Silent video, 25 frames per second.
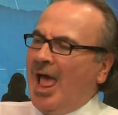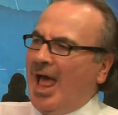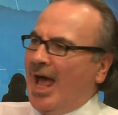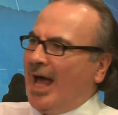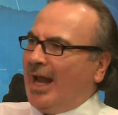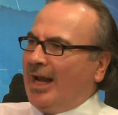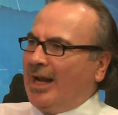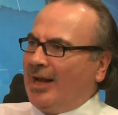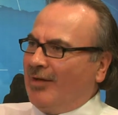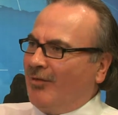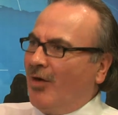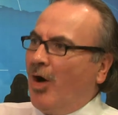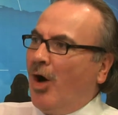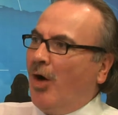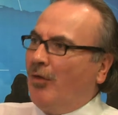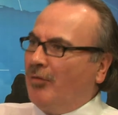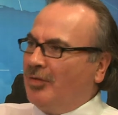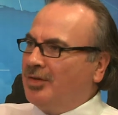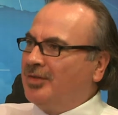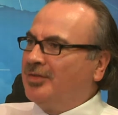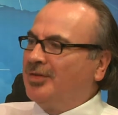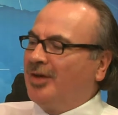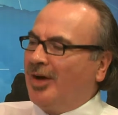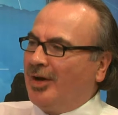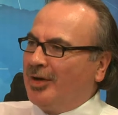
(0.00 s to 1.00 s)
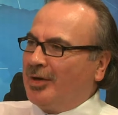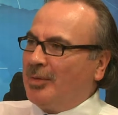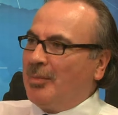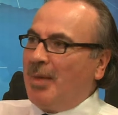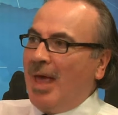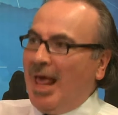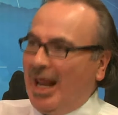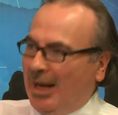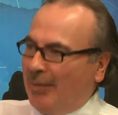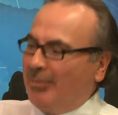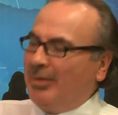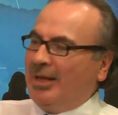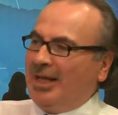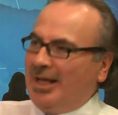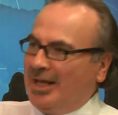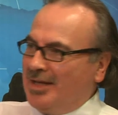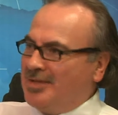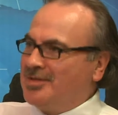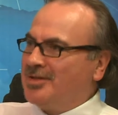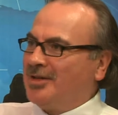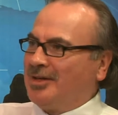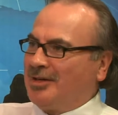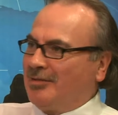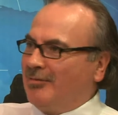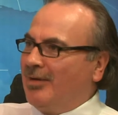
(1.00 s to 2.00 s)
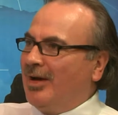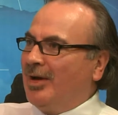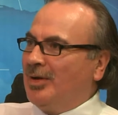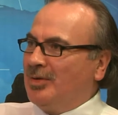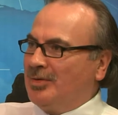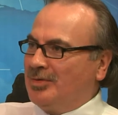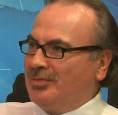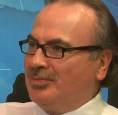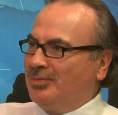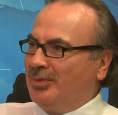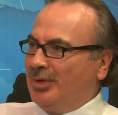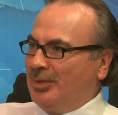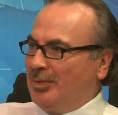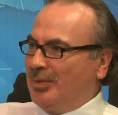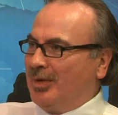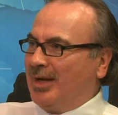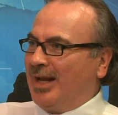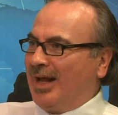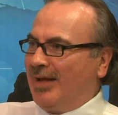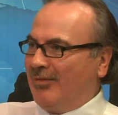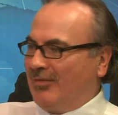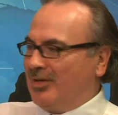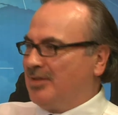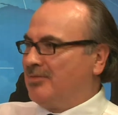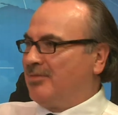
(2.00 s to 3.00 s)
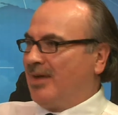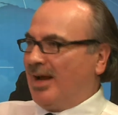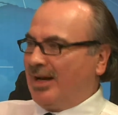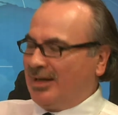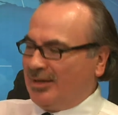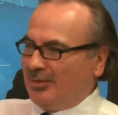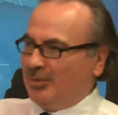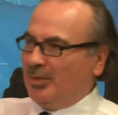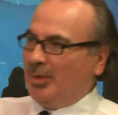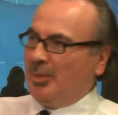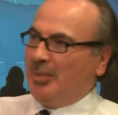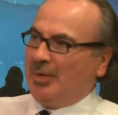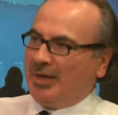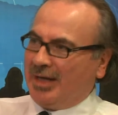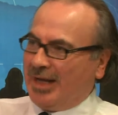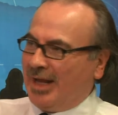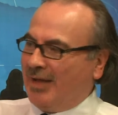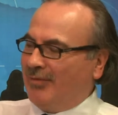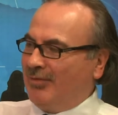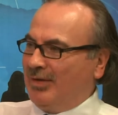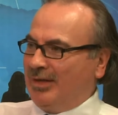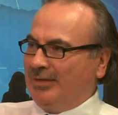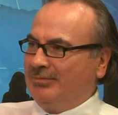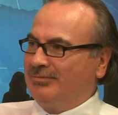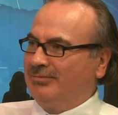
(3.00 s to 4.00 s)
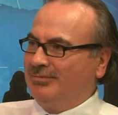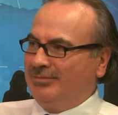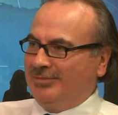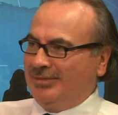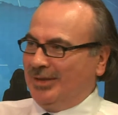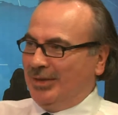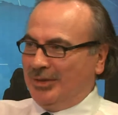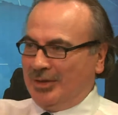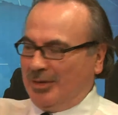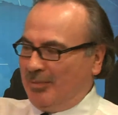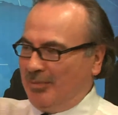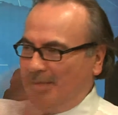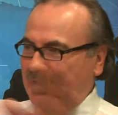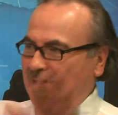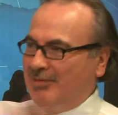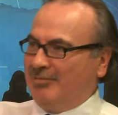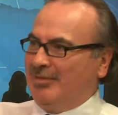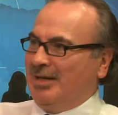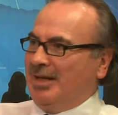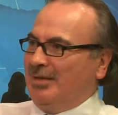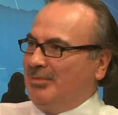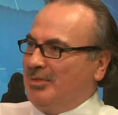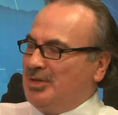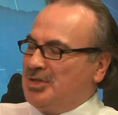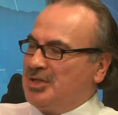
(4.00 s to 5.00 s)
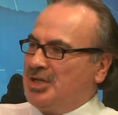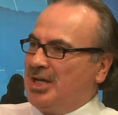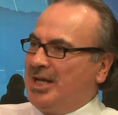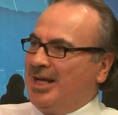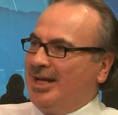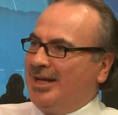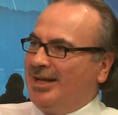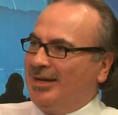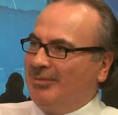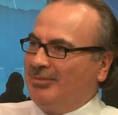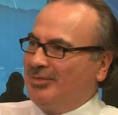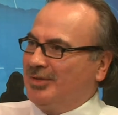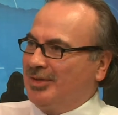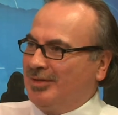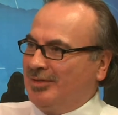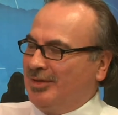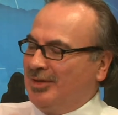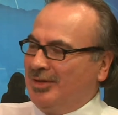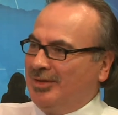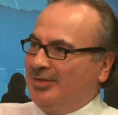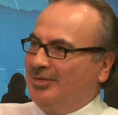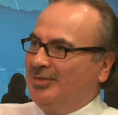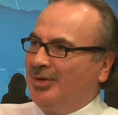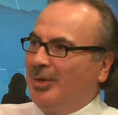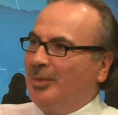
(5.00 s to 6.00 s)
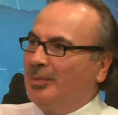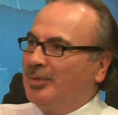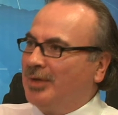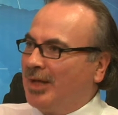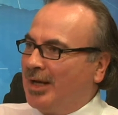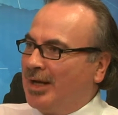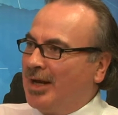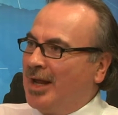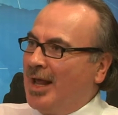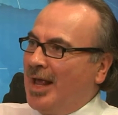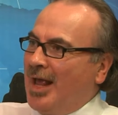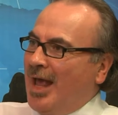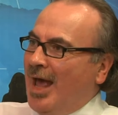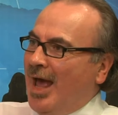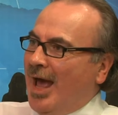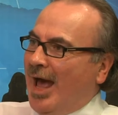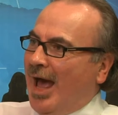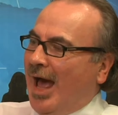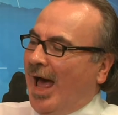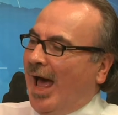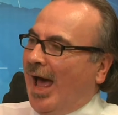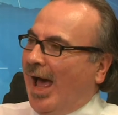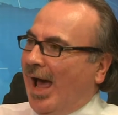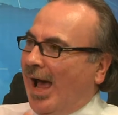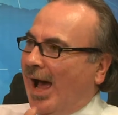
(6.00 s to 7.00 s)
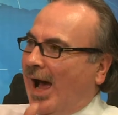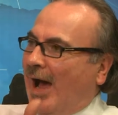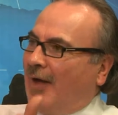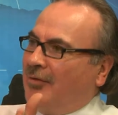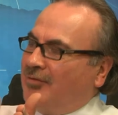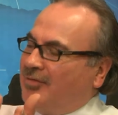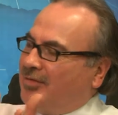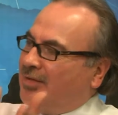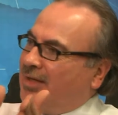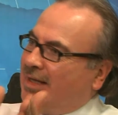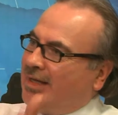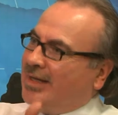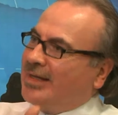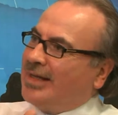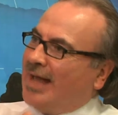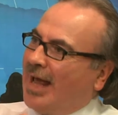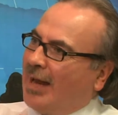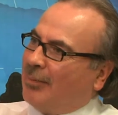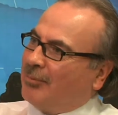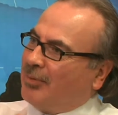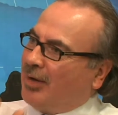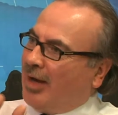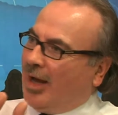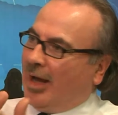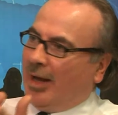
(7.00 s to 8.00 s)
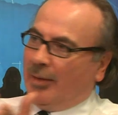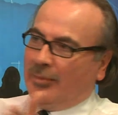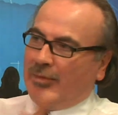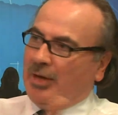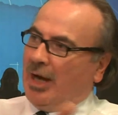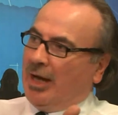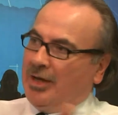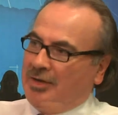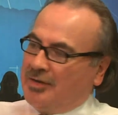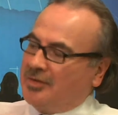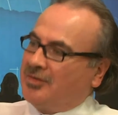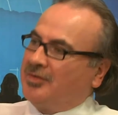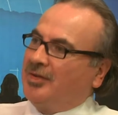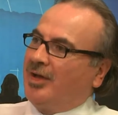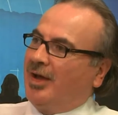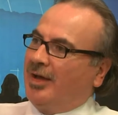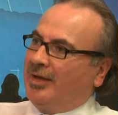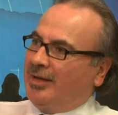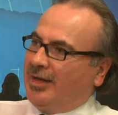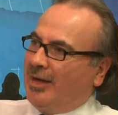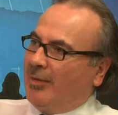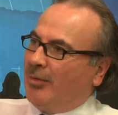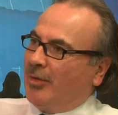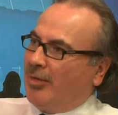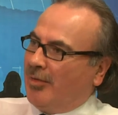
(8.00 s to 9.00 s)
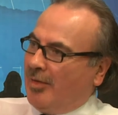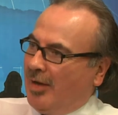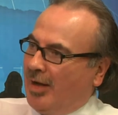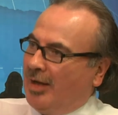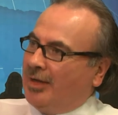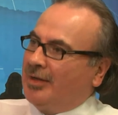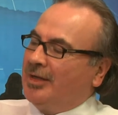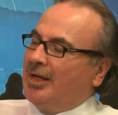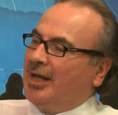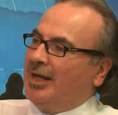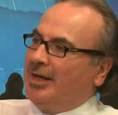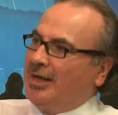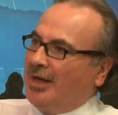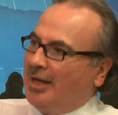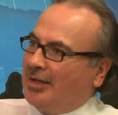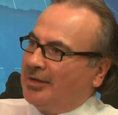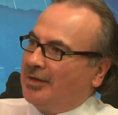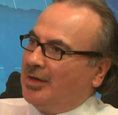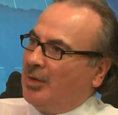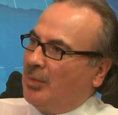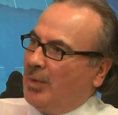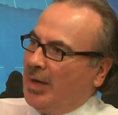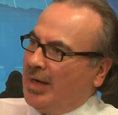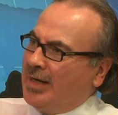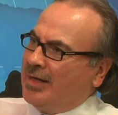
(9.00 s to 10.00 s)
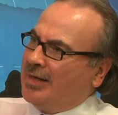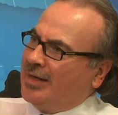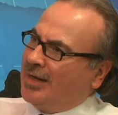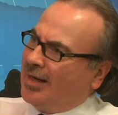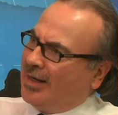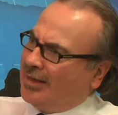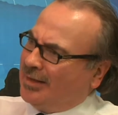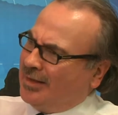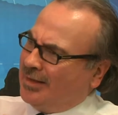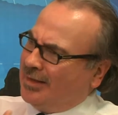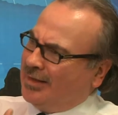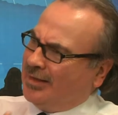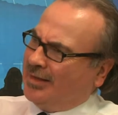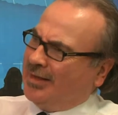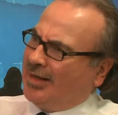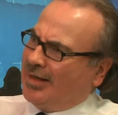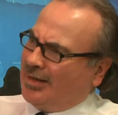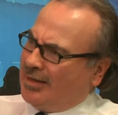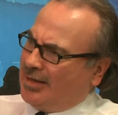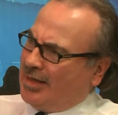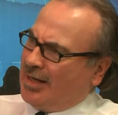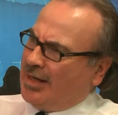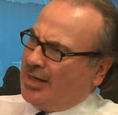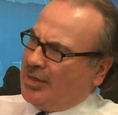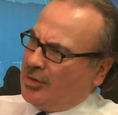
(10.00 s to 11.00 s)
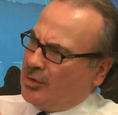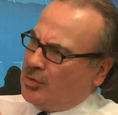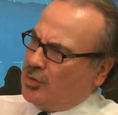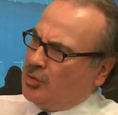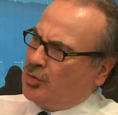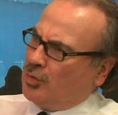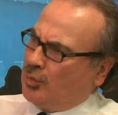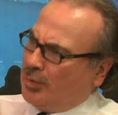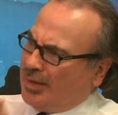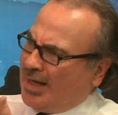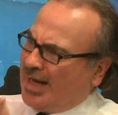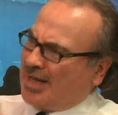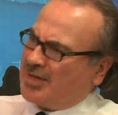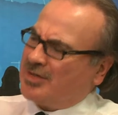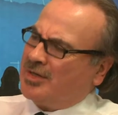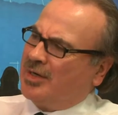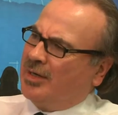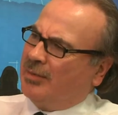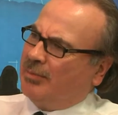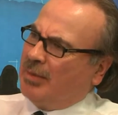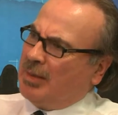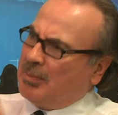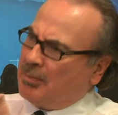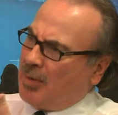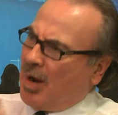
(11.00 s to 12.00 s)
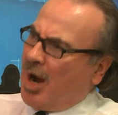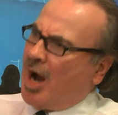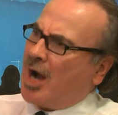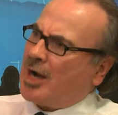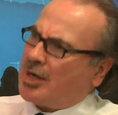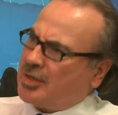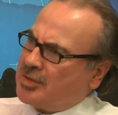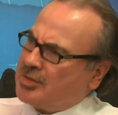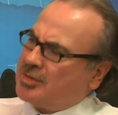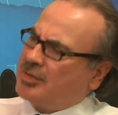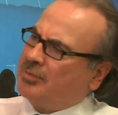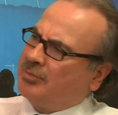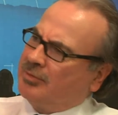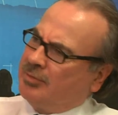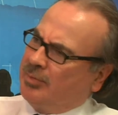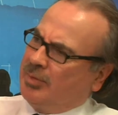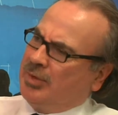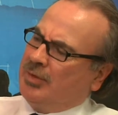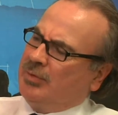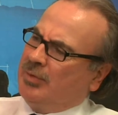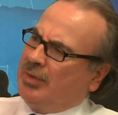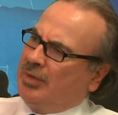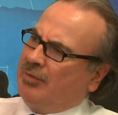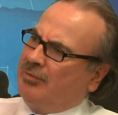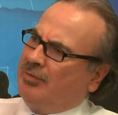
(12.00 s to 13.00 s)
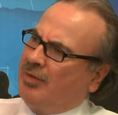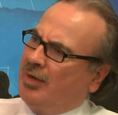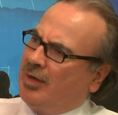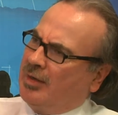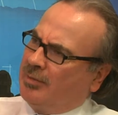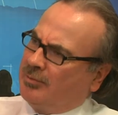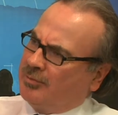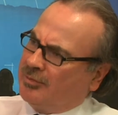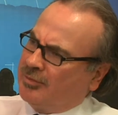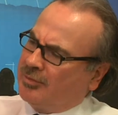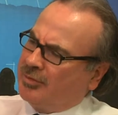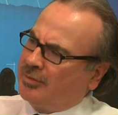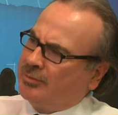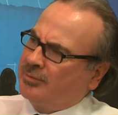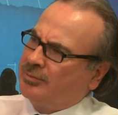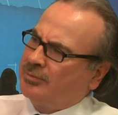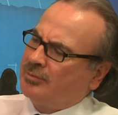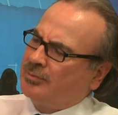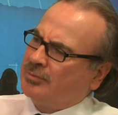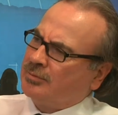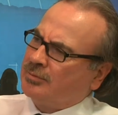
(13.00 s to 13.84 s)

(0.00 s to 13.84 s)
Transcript: and I've often saw them helping each other out. One would have a tractor, one would have other big green machine, I'm sure it does something. I've seen that, but I just thought they were all a nod and a wink thing. I didn't think there would actually be partnerships between farms. Yes,